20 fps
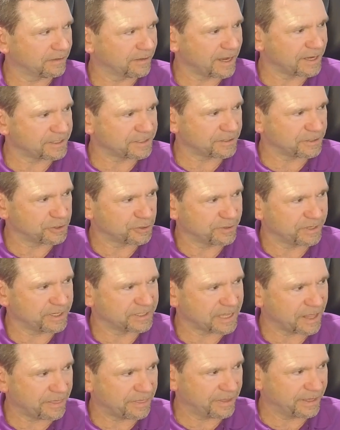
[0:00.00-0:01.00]
lights in the
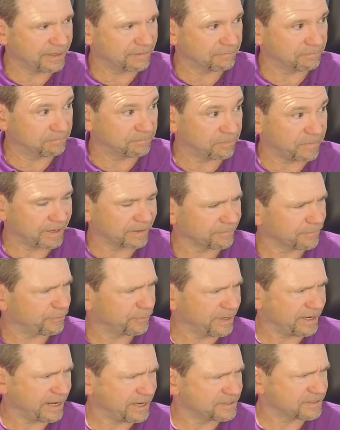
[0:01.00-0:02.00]
trees. I think like
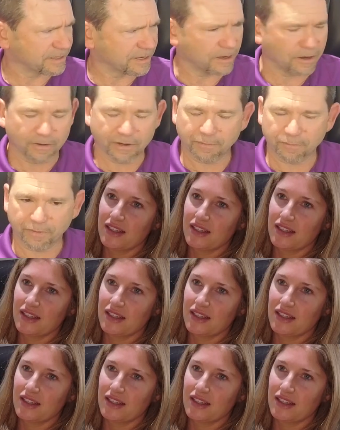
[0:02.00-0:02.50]
3 days ago.